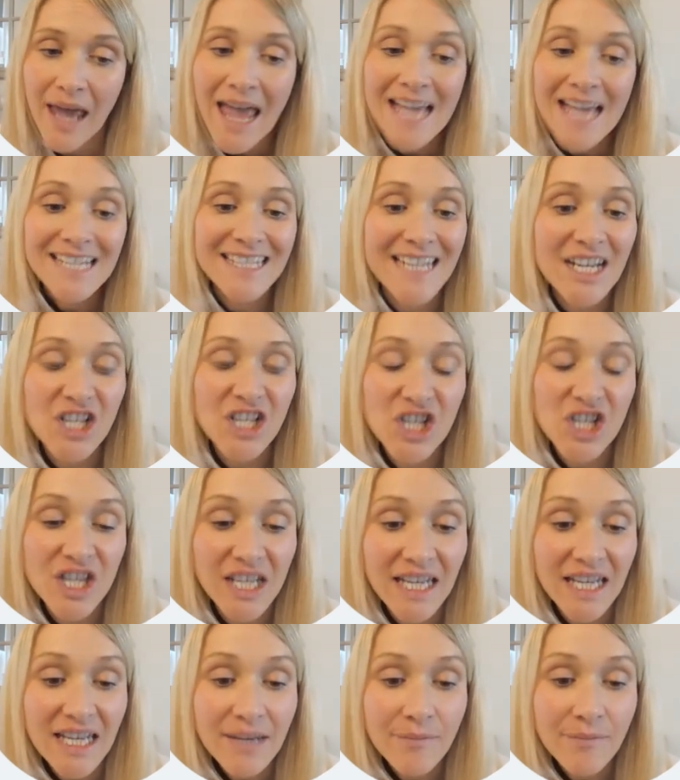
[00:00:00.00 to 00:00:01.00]
Stage
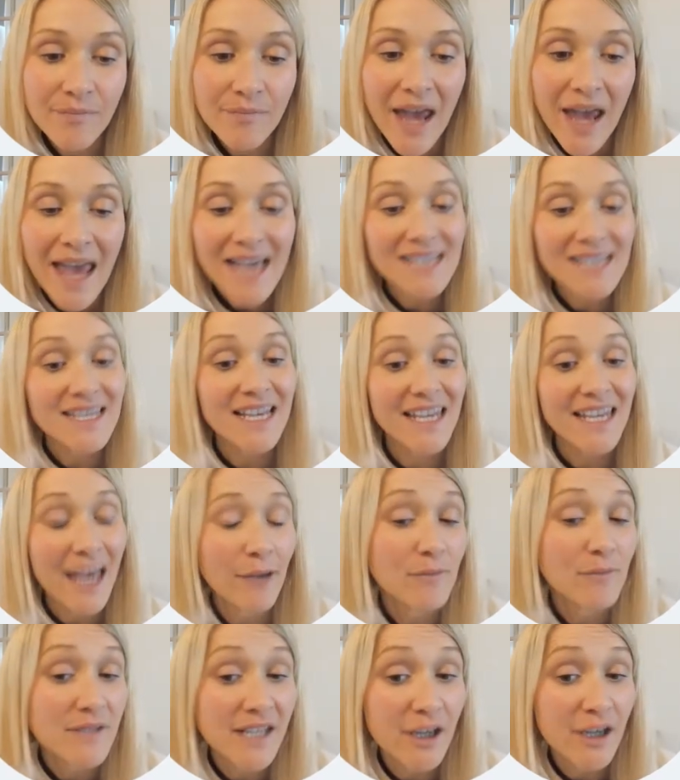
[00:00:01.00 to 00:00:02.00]
3 is the
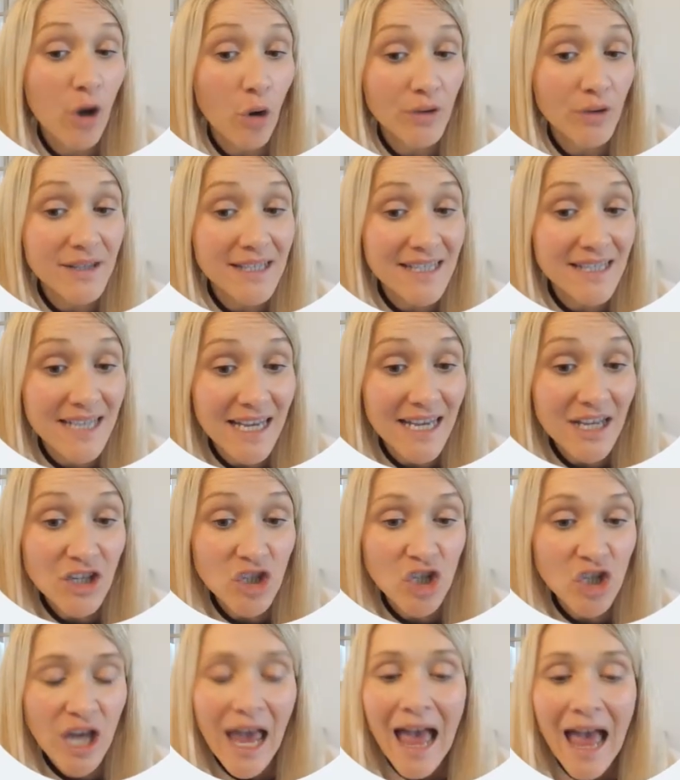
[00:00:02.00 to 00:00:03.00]
counting on
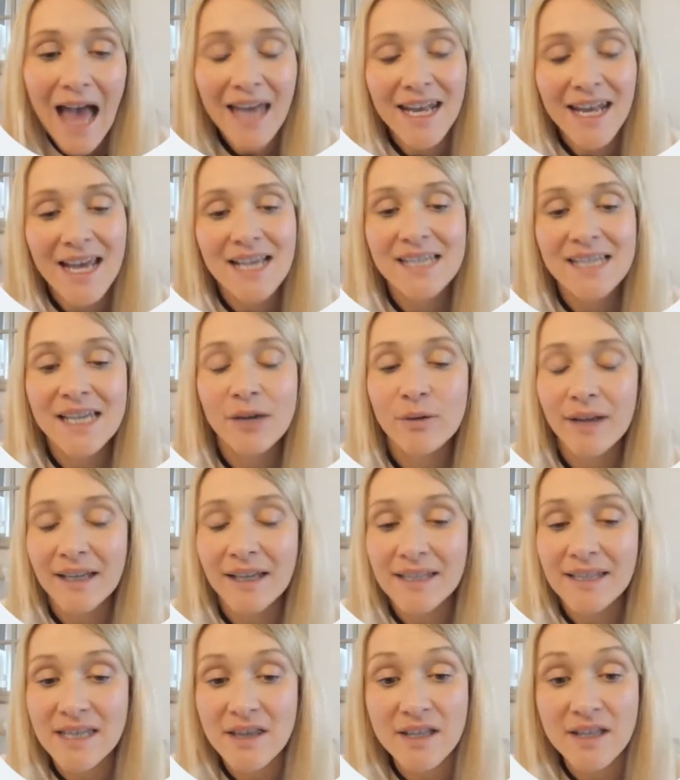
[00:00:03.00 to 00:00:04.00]
stage, and it is
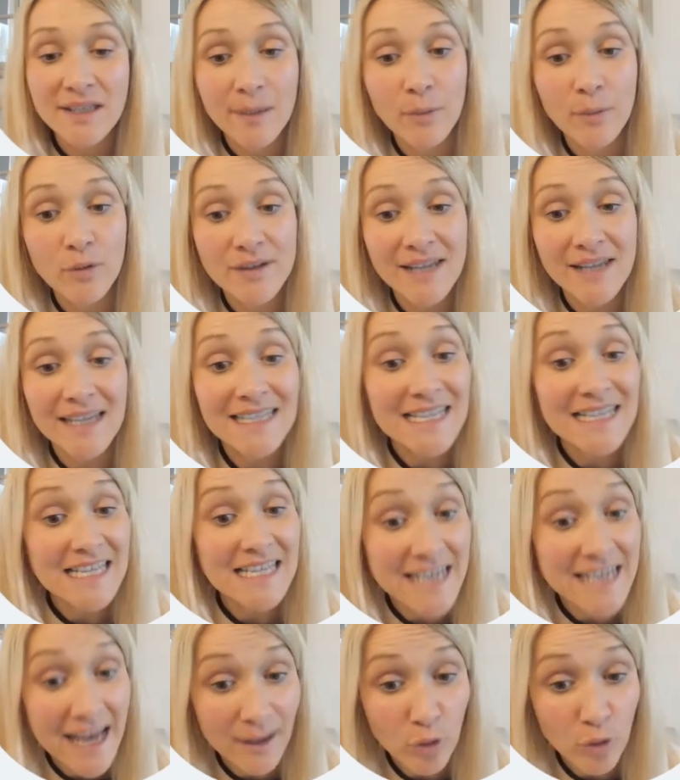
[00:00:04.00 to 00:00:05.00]
outlined in the double-sided
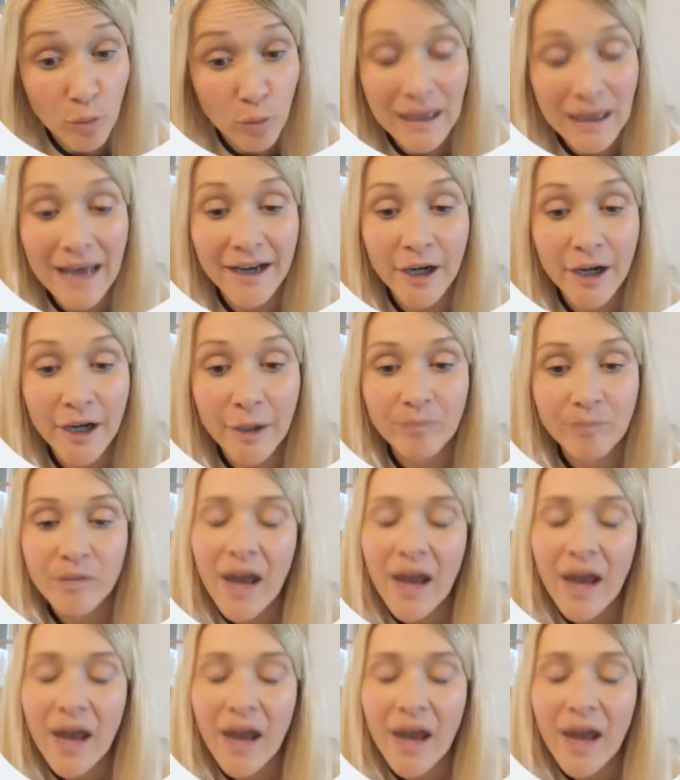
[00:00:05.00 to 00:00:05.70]
yellow planner.